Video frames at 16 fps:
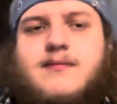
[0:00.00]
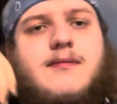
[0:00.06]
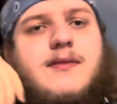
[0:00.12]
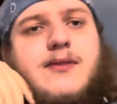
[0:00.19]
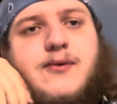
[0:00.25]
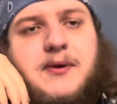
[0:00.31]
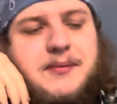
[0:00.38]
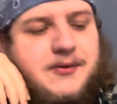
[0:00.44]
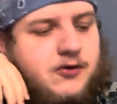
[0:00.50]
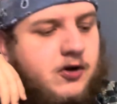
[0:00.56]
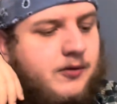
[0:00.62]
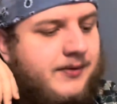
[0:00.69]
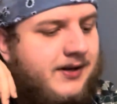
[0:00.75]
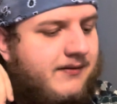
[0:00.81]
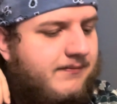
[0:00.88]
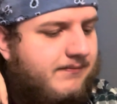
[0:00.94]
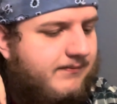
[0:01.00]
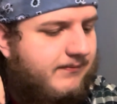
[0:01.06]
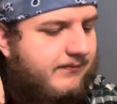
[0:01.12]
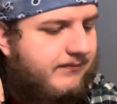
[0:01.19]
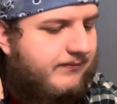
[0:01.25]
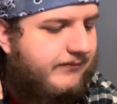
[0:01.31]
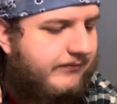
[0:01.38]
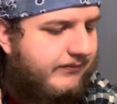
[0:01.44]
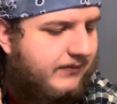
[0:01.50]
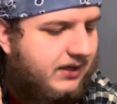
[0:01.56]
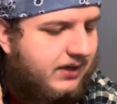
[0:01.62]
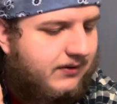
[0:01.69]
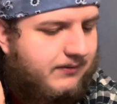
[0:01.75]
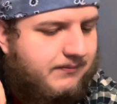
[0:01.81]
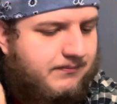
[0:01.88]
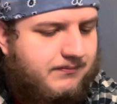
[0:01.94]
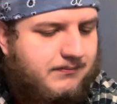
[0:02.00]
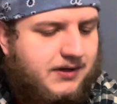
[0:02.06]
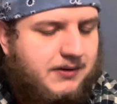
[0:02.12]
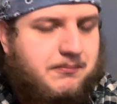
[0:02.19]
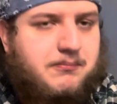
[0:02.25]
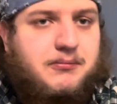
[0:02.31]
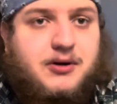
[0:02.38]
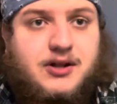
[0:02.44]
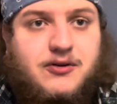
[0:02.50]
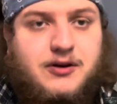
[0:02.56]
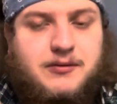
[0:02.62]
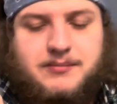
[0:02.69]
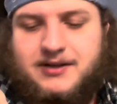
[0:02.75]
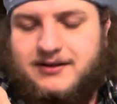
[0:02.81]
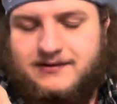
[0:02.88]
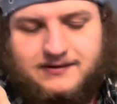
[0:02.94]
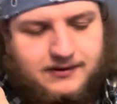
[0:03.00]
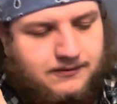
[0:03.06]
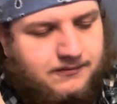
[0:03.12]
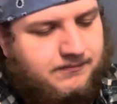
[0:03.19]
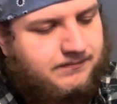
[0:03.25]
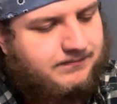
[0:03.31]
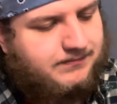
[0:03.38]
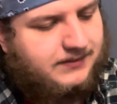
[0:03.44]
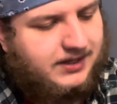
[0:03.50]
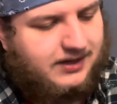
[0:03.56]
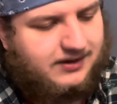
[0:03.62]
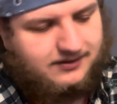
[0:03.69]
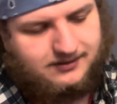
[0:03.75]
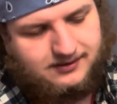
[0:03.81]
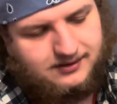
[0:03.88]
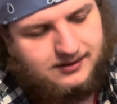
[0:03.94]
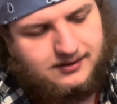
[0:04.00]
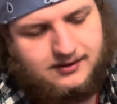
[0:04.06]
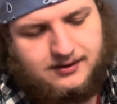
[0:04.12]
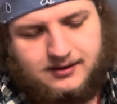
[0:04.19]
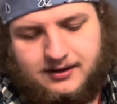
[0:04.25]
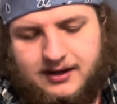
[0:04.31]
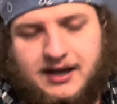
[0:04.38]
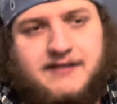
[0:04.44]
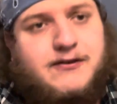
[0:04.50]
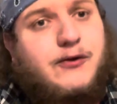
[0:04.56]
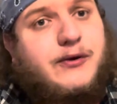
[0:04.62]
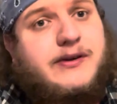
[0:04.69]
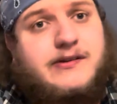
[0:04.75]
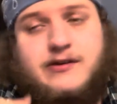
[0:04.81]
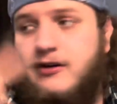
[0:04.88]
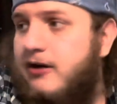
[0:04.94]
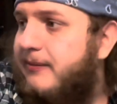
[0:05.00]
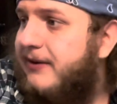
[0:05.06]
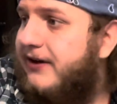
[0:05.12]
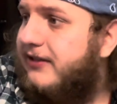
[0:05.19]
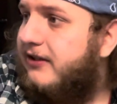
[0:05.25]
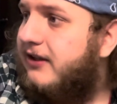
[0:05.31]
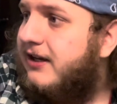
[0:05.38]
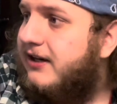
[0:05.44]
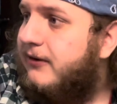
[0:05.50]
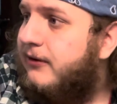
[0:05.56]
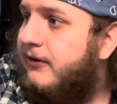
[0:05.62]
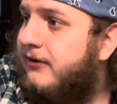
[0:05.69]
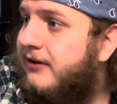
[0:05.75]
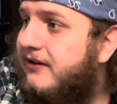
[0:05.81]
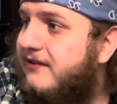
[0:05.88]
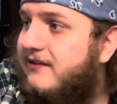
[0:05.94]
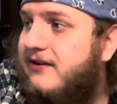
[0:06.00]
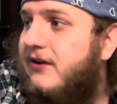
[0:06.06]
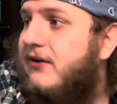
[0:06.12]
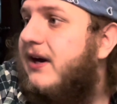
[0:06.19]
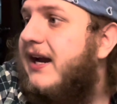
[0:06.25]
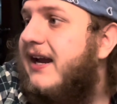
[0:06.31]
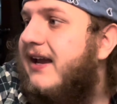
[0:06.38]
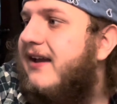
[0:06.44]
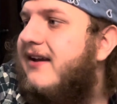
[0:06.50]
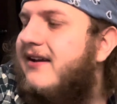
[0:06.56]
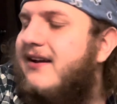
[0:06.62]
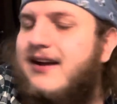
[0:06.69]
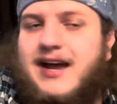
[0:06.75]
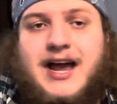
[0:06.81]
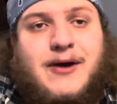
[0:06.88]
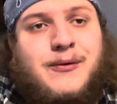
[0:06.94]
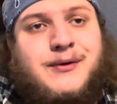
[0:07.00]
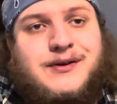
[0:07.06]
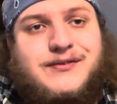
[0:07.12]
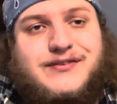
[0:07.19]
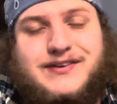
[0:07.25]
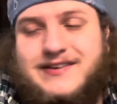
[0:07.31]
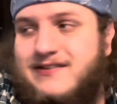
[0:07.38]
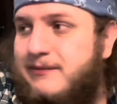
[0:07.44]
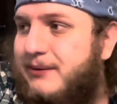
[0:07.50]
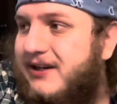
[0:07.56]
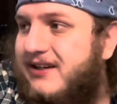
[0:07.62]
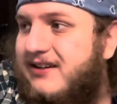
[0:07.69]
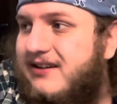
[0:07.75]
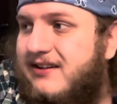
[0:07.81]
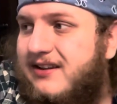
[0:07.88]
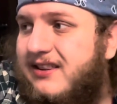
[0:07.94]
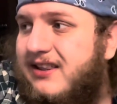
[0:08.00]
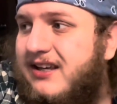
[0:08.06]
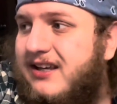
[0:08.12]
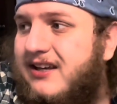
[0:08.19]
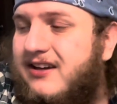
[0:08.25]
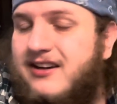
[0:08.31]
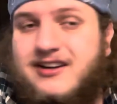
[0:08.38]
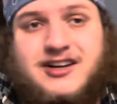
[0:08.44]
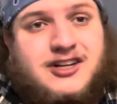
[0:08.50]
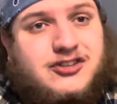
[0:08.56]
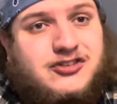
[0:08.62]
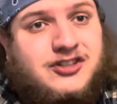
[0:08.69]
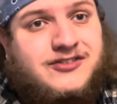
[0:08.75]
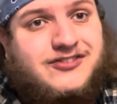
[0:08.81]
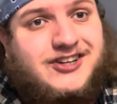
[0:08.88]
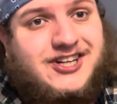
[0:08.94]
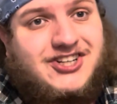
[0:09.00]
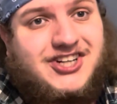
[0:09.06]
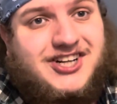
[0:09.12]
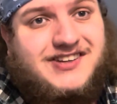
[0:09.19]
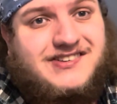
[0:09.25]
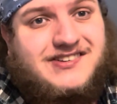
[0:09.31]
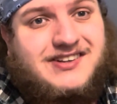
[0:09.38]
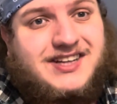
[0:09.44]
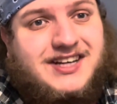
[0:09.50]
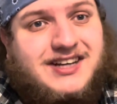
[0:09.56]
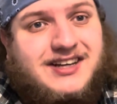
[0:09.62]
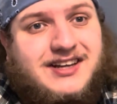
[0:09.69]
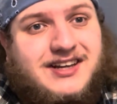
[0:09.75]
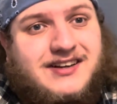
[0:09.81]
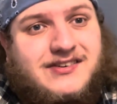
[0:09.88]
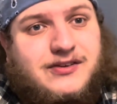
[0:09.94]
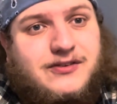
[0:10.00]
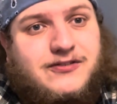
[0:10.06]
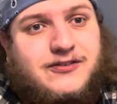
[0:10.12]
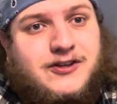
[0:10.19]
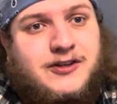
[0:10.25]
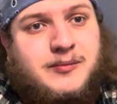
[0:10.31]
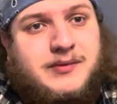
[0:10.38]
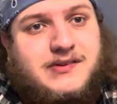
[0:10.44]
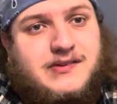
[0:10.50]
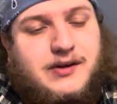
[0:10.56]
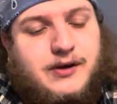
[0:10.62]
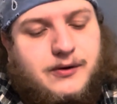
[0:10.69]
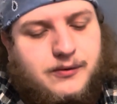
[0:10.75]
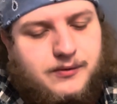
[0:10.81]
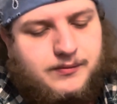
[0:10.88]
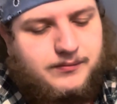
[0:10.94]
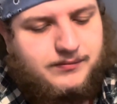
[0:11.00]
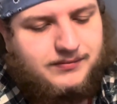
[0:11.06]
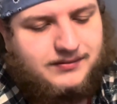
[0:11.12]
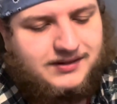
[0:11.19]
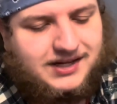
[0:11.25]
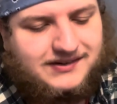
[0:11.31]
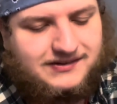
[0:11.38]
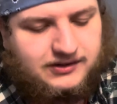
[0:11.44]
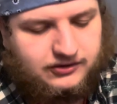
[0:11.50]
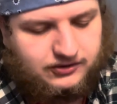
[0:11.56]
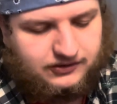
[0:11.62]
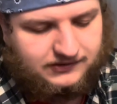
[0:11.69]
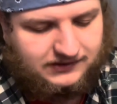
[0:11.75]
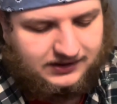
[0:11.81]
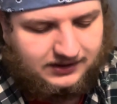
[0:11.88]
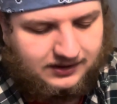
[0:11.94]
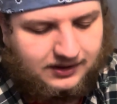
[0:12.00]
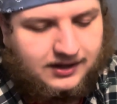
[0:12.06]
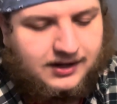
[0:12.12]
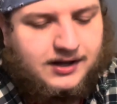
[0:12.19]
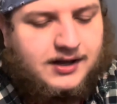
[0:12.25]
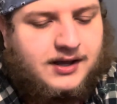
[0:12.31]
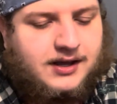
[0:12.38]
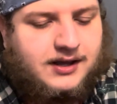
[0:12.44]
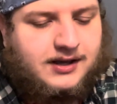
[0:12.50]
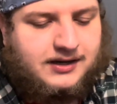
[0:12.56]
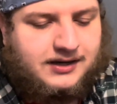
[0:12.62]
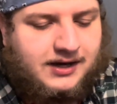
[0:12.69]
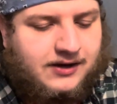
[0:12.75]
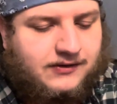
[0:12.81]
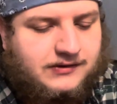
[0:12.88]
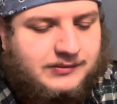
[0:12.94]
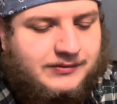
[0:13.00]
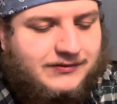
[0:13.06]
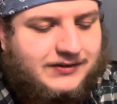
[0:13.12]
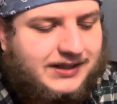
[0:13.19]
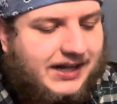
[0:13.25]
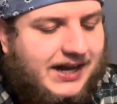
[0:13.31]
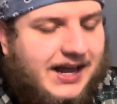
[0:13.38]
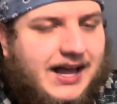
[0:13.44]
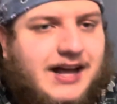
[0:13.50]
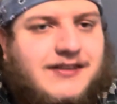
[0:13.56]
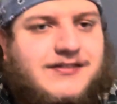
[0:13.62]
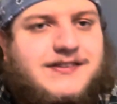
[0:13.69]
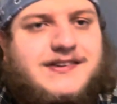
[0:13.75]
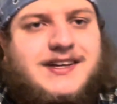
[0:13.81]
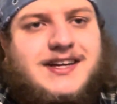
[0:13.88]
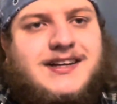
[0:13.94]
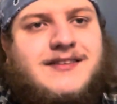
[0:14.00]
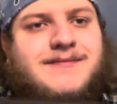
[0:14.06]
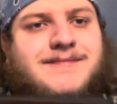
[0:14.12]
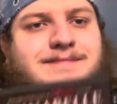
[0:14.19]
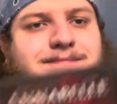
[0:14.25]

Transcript: The Weeping Woman. That would be pretty creepy, so yeah. I've always heard about the La Llorona, so I wouldn't have expected the Conjuring franchise to do that into a film, so that's interesting. Now it's a movie that I have seen,